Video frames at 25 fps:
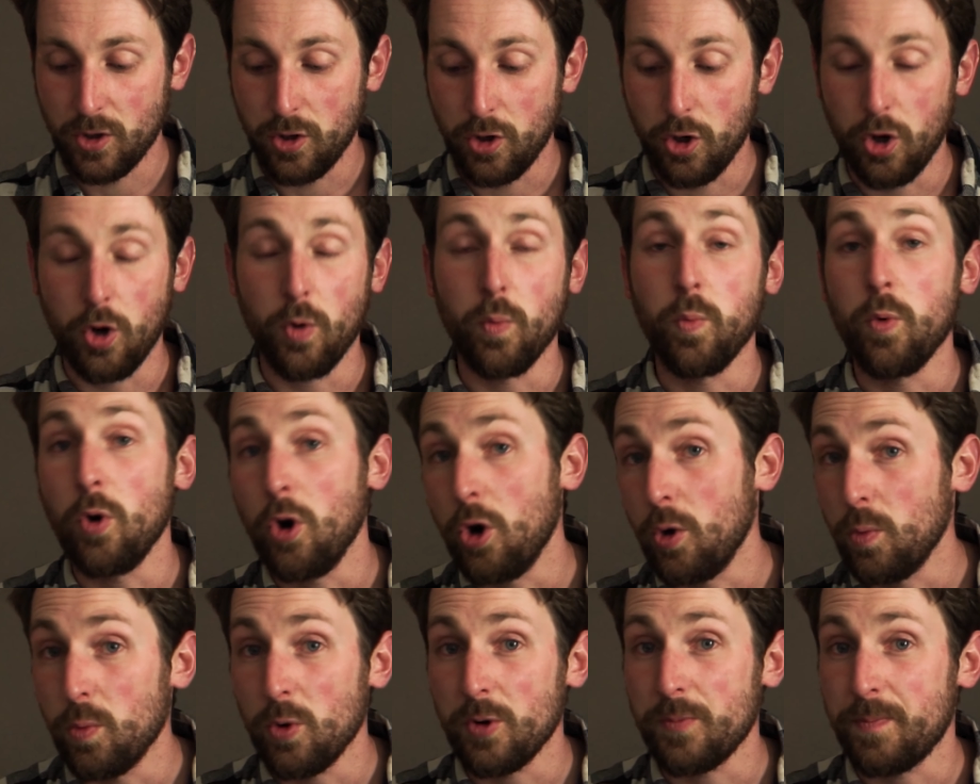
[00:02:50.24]

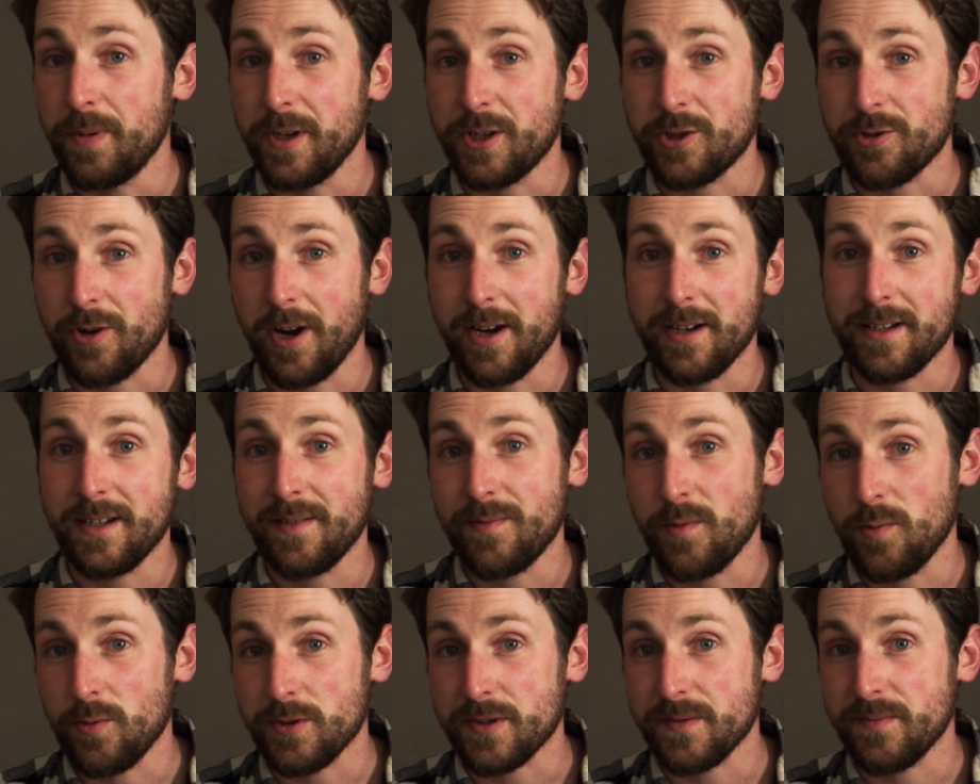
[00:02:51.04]
or would be trading
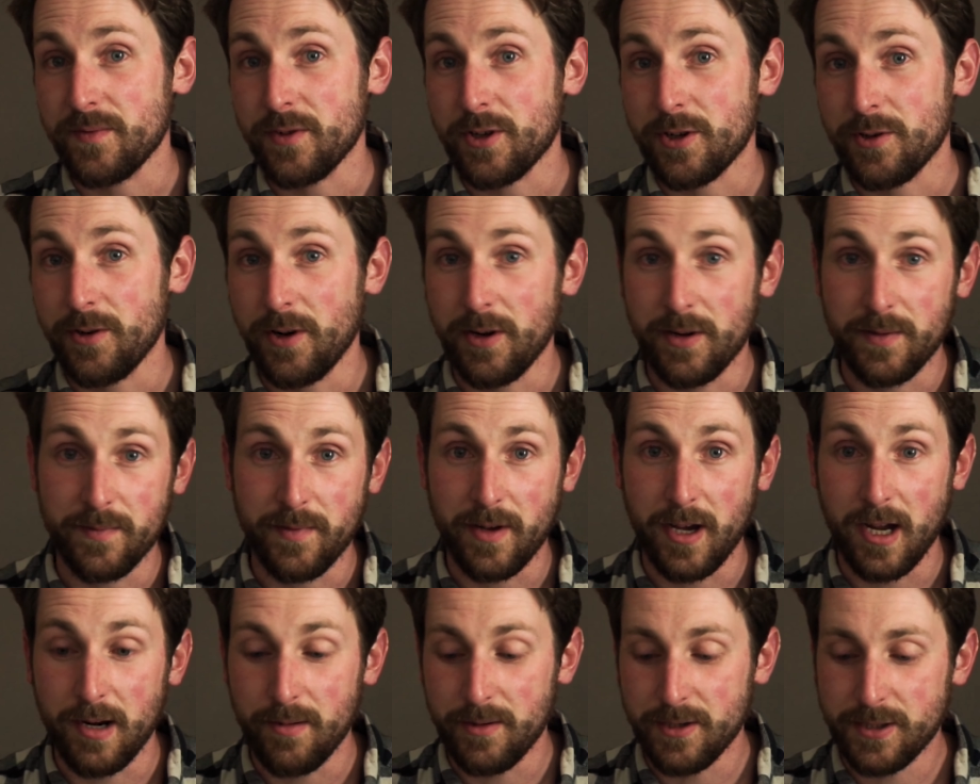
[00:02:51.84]
if it wasn't for
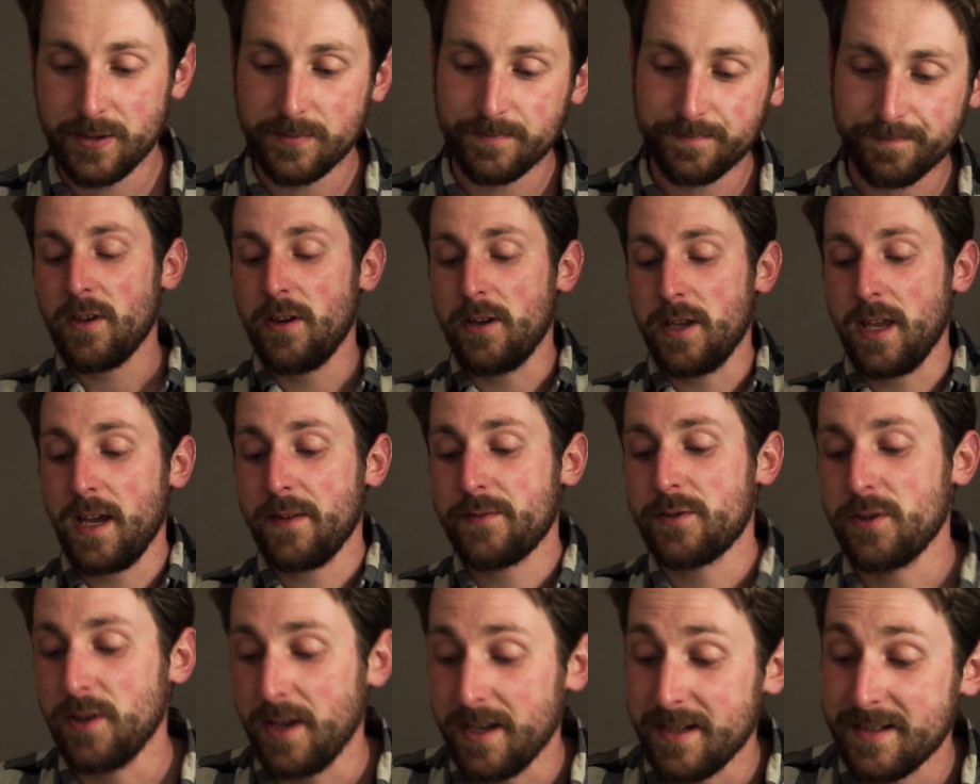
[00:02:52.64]
coronavirus. You
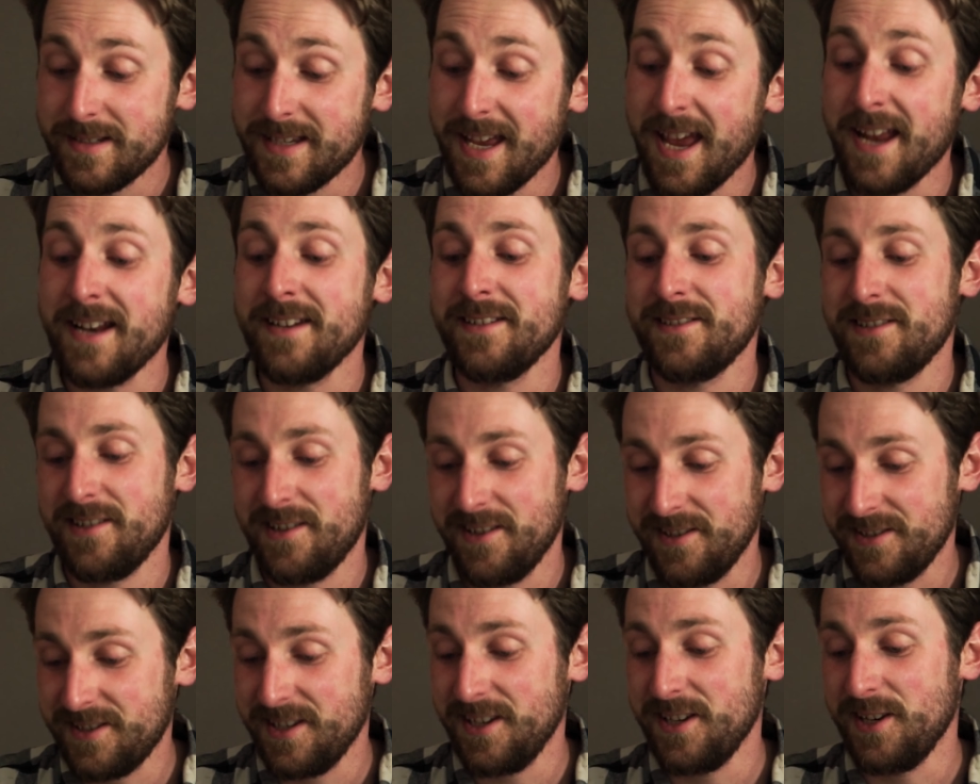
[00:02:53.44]
have to intend to
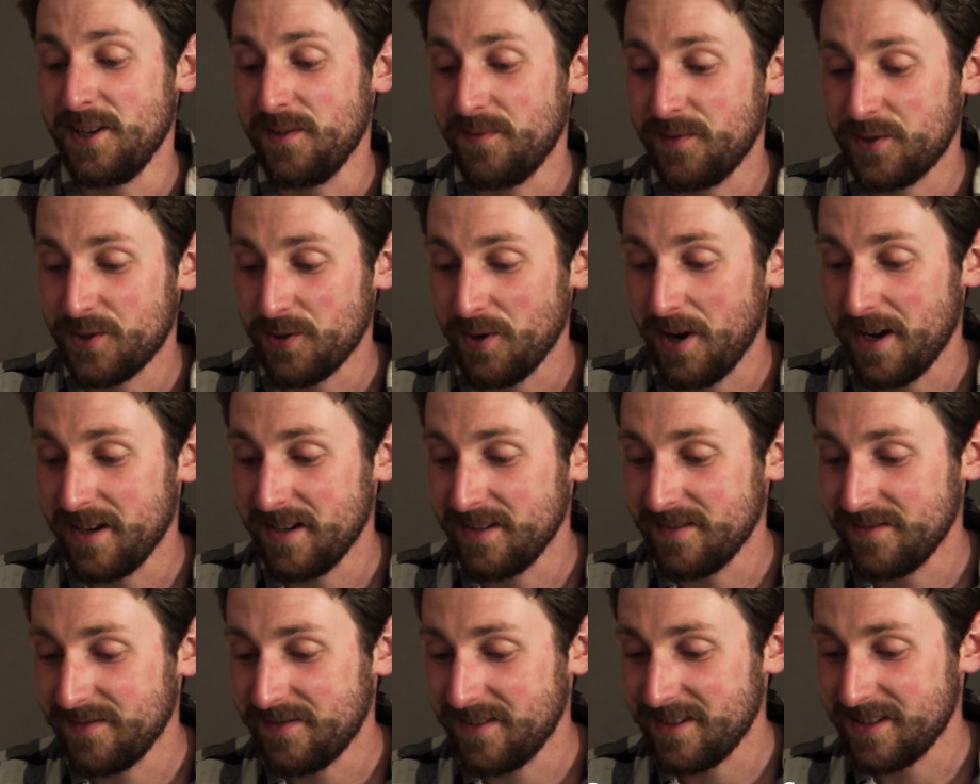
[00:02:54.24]
continue for
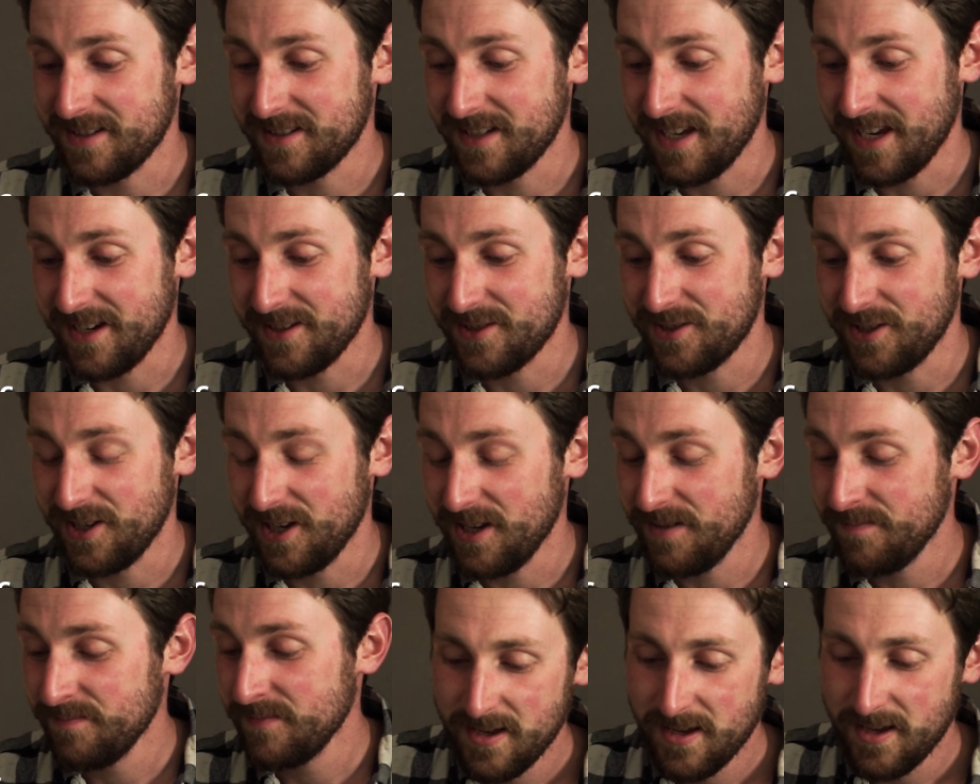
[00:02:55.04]
trading this tax
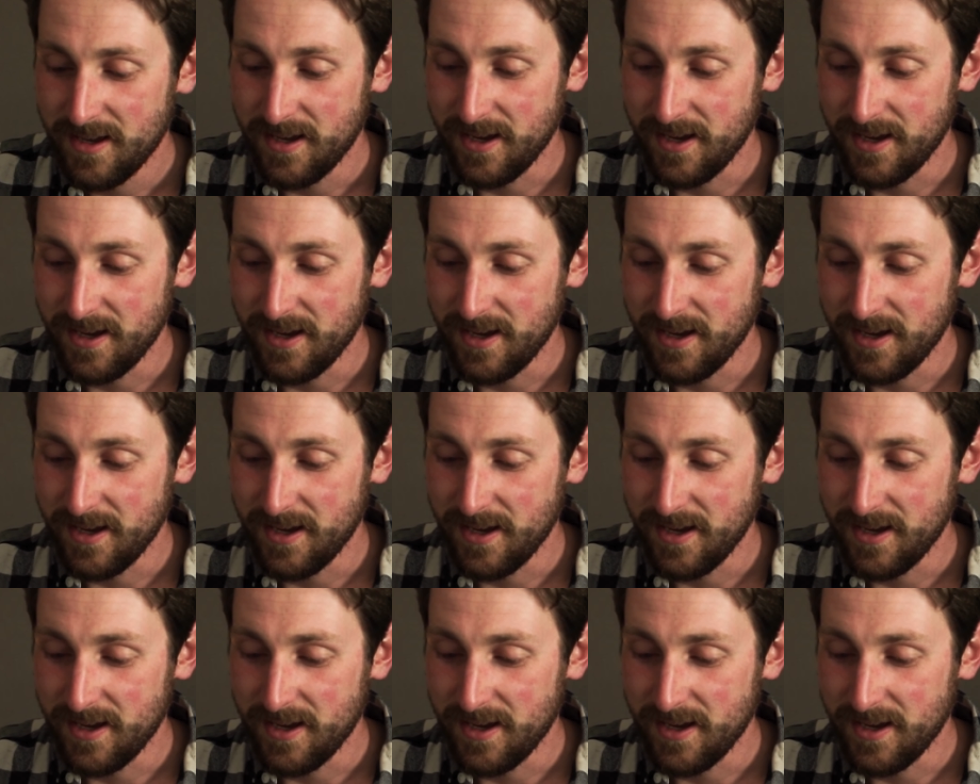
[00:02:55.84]
year.